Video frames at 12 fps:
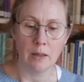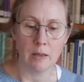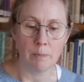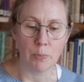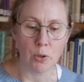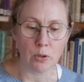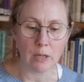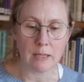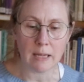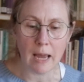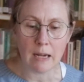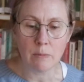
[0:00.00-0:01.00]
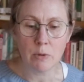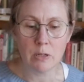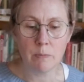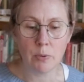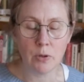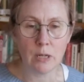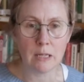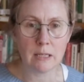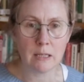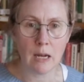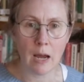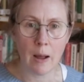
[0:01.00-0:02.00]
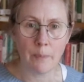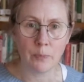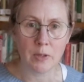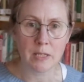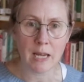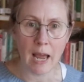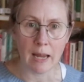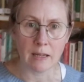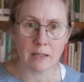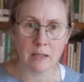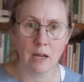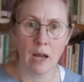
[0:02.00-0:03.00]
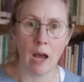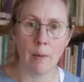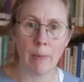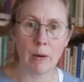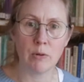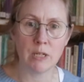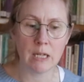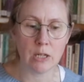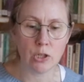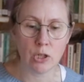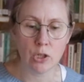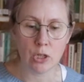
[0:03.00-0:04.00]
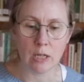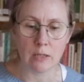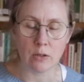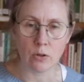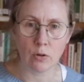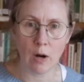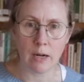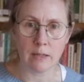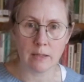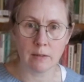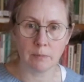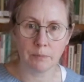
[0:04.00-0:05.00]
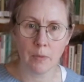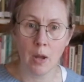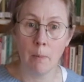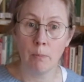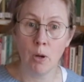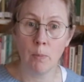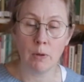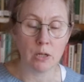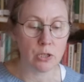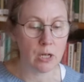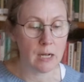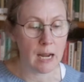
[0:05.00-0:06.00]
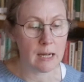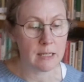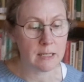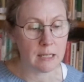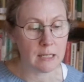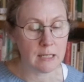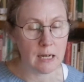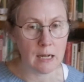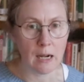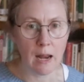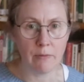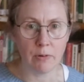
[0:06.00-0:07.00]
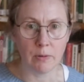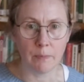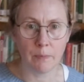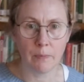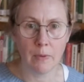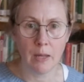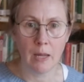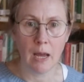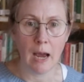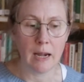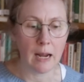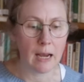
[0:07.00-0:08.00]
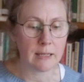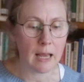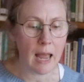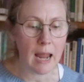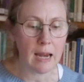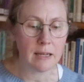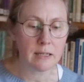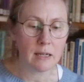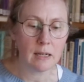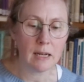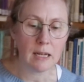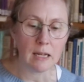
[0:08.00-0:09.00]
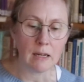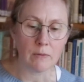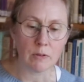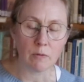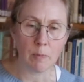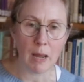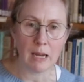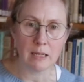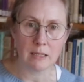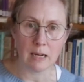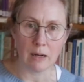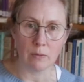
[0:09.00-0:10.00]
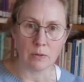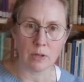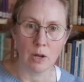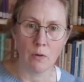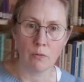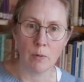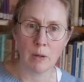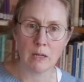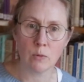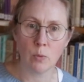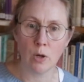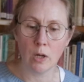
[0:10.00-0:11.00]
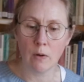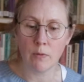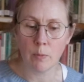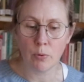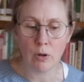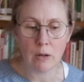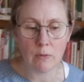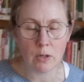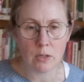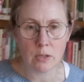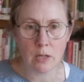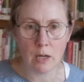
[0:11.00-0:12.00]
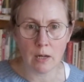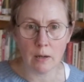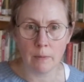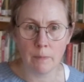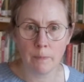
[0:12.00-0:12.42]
The book is Edmund Bunny's text about teaching Jesus Christ, published in 1611, and it has 8 leaves of paste-downs from his work of the previous year.